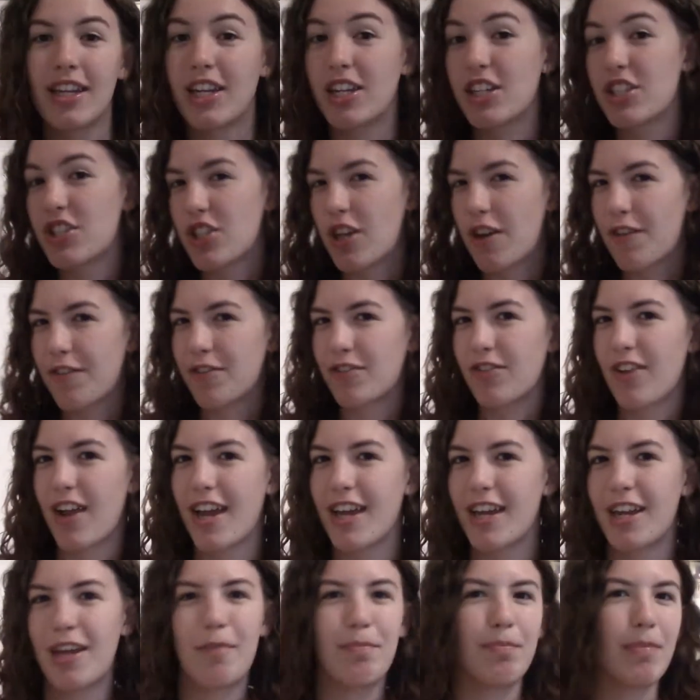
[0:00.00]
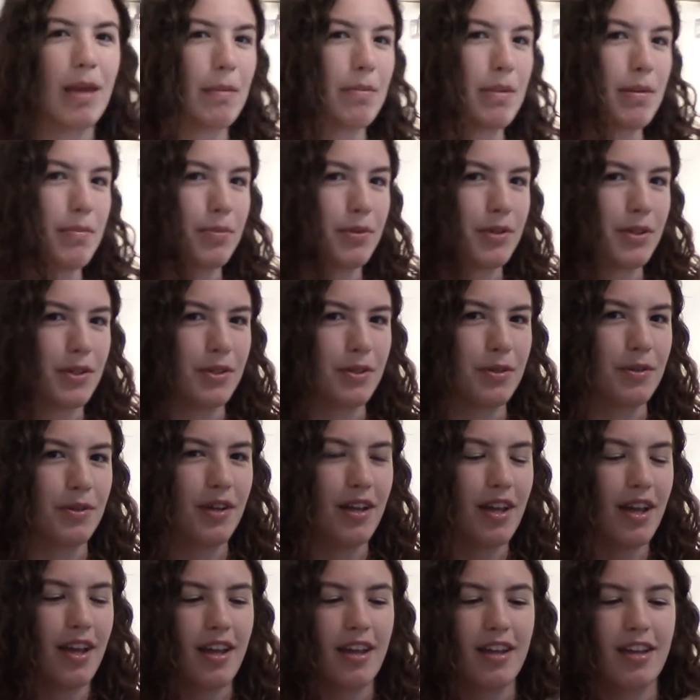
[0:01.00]
a soft red, a baby blue,
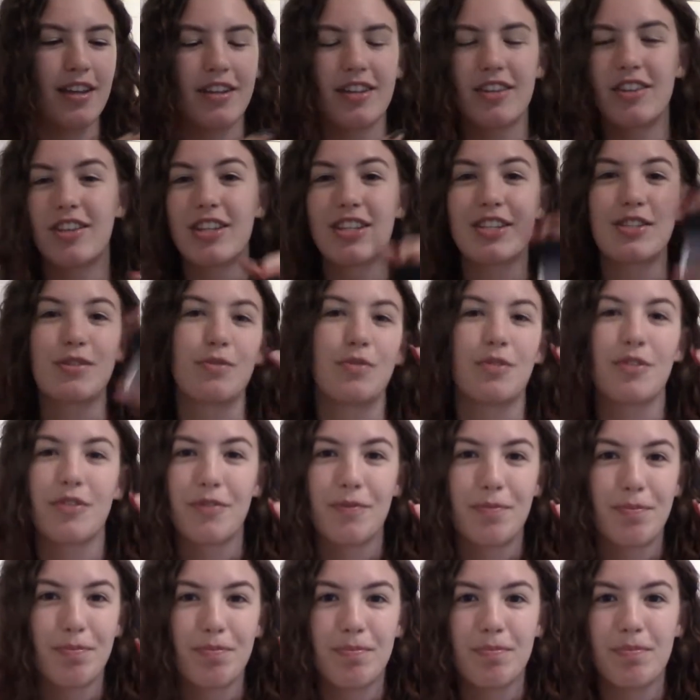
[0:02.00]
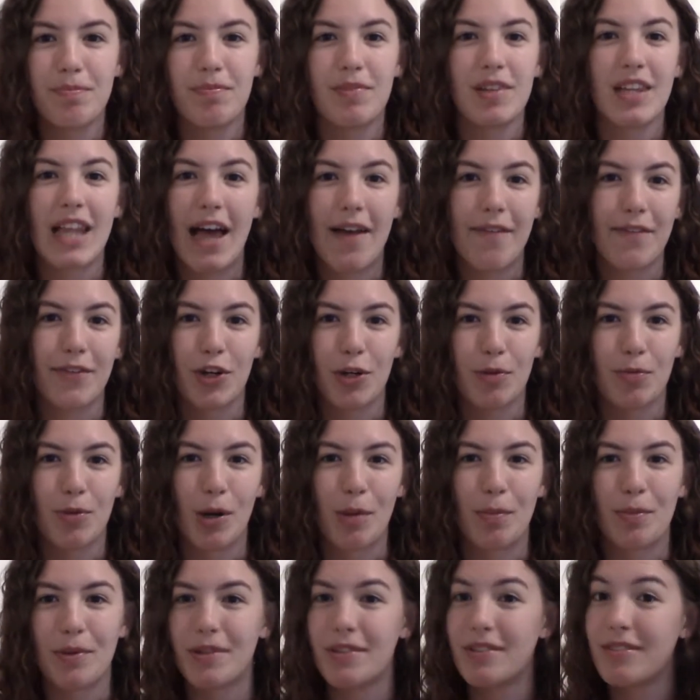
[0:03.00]
this sort of lavender
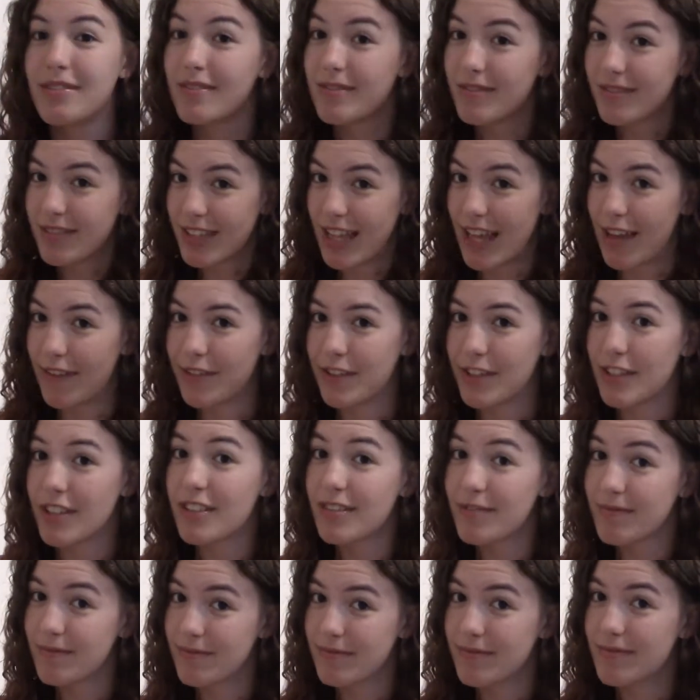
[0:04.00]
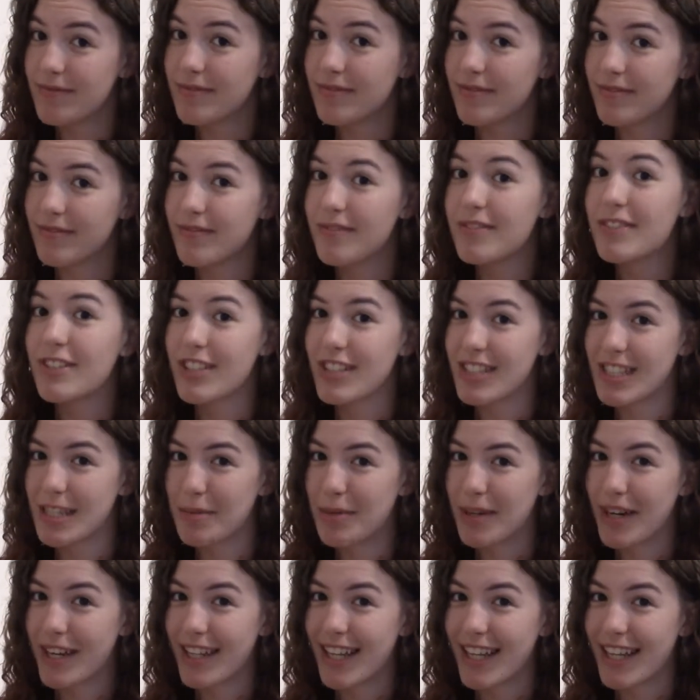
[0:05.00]
purple. Lavender? You see
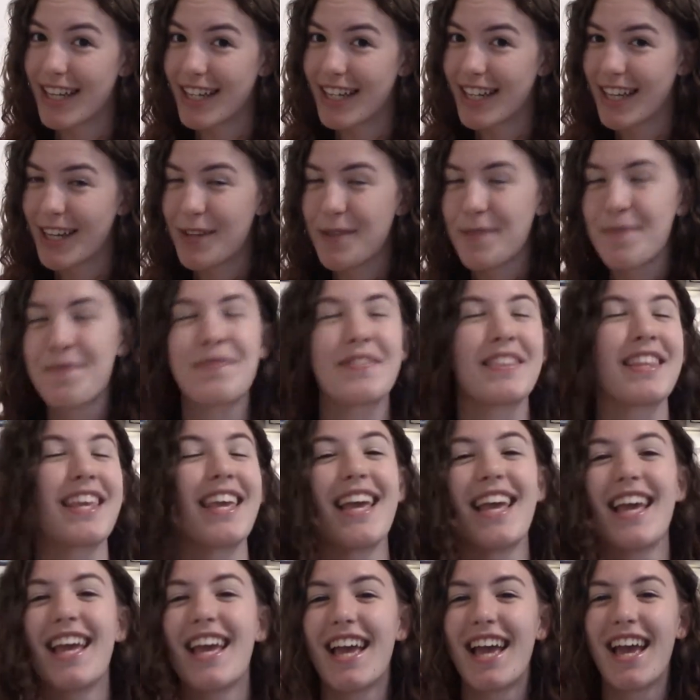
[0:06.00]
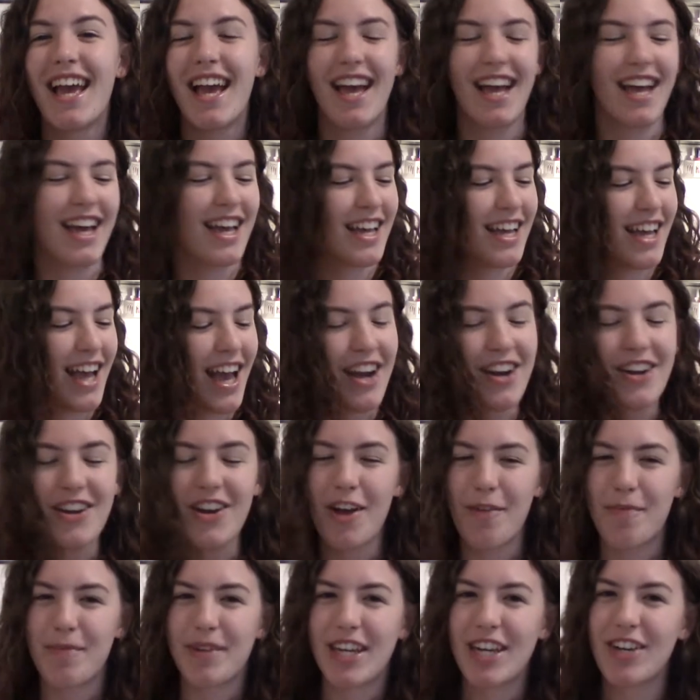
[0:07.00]
why I like it now? I don't
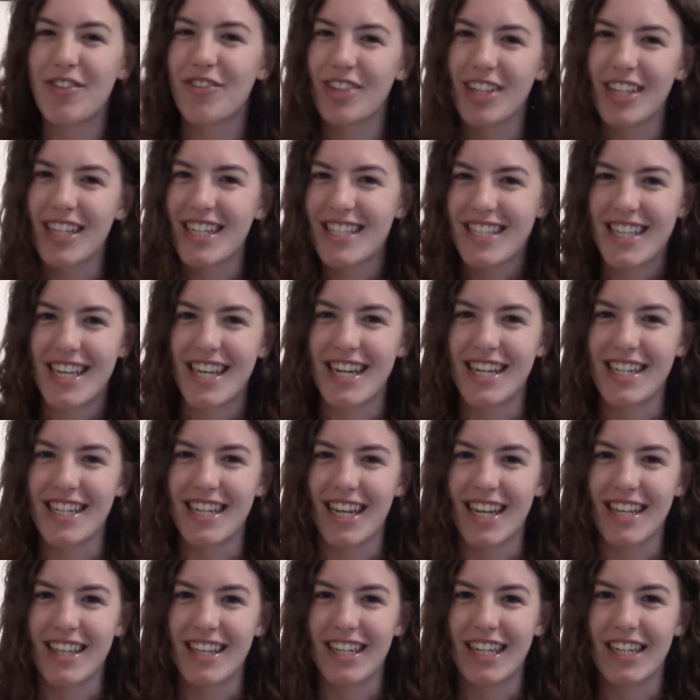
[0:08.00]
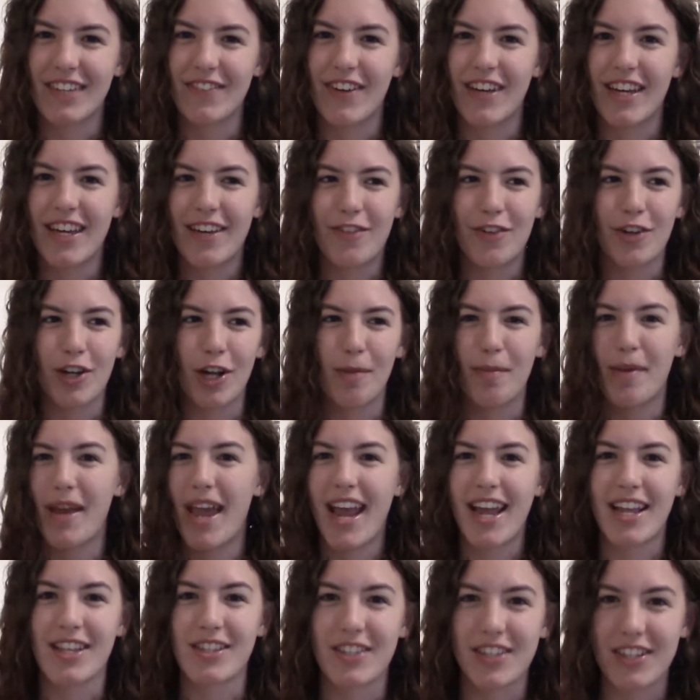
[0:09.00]
know, I've been getting really into that idea. I think if I ever got my
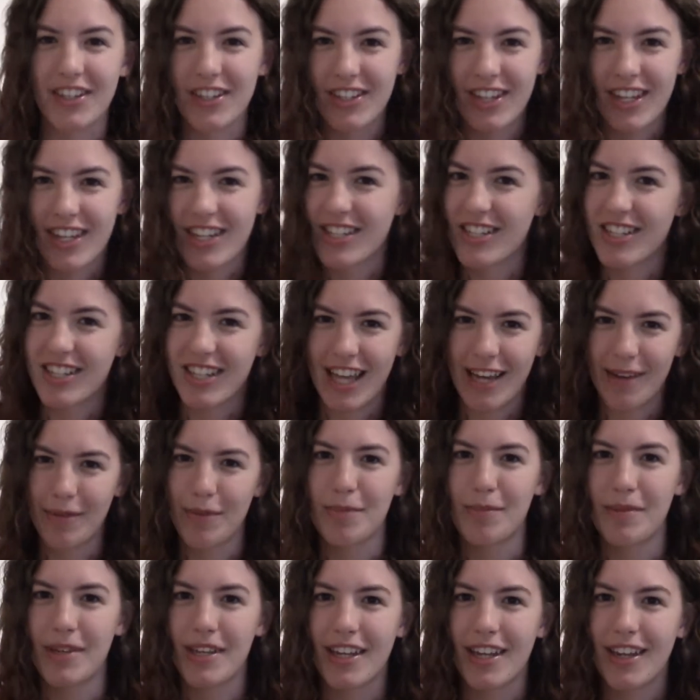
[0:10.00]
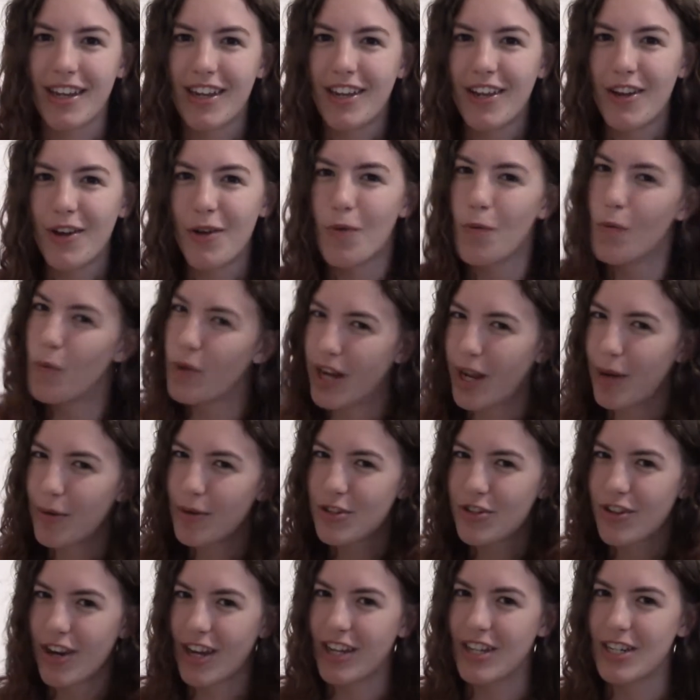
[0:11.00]
hands on a collection, that would be what I
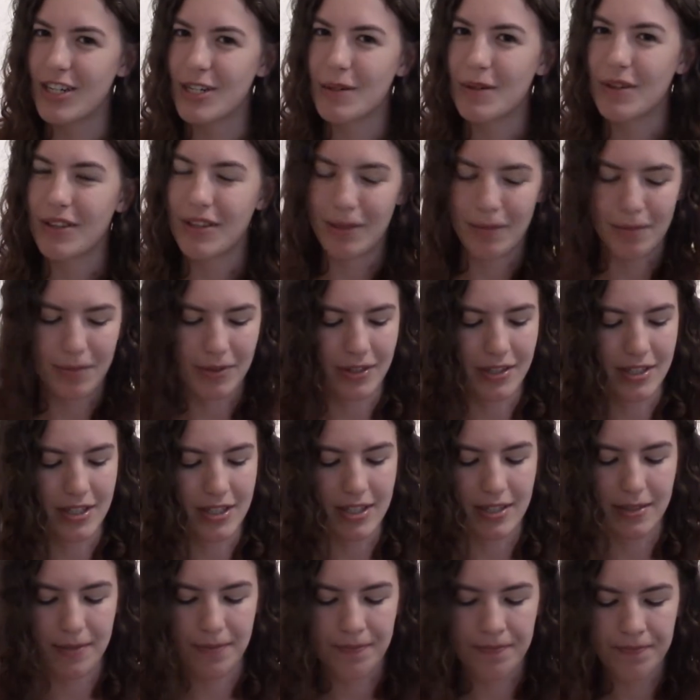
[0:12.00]
would try and do with it, because